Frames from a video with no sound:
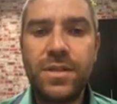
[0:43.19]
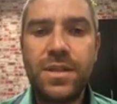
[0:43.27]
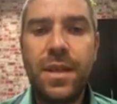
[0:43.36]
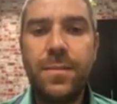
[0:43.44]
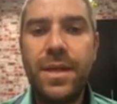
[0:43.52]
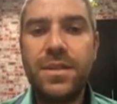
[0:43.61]
So
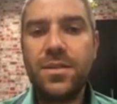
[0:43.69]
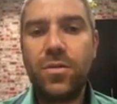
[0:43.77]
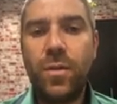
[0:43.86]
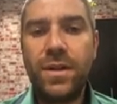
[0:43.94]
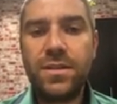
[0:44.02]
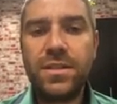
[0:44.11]
that means
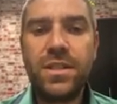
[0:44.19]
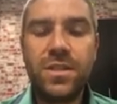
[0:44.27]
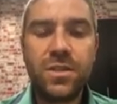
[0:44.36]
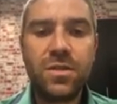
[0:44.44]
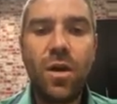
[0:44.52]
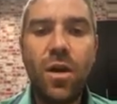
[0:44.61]
the ones to your
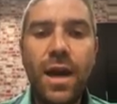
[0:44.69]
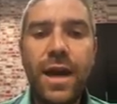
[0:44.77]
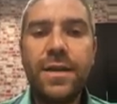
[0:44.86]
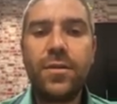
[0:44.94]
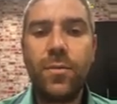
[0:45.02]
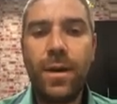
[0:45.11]

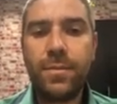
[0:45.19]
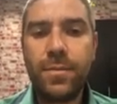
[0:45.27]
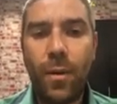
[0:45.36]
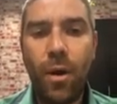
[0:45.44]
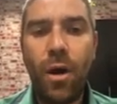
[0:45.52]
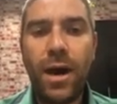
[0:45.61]
side, the one
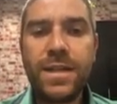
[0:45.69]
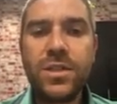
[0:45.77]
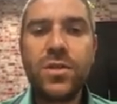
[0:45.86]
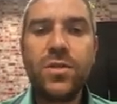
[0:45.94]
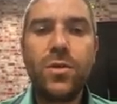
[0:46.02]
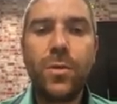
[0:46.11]

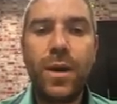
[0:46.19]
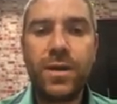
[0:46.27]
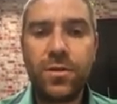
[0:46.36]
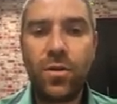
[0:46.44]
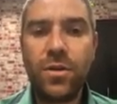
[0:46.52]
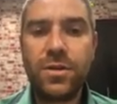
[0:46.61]
behind you, the one
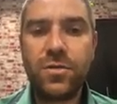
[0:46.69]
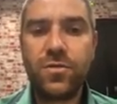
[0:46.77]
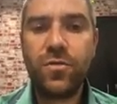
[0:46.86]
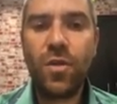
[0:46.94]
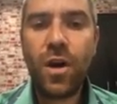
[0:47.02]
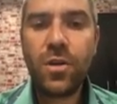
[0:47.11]
across the
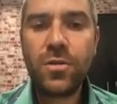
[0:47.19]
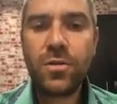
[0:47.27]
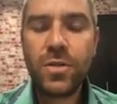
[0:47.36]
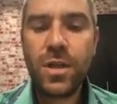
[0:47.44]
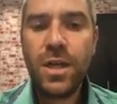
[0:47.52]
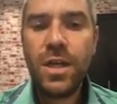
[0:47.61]
road,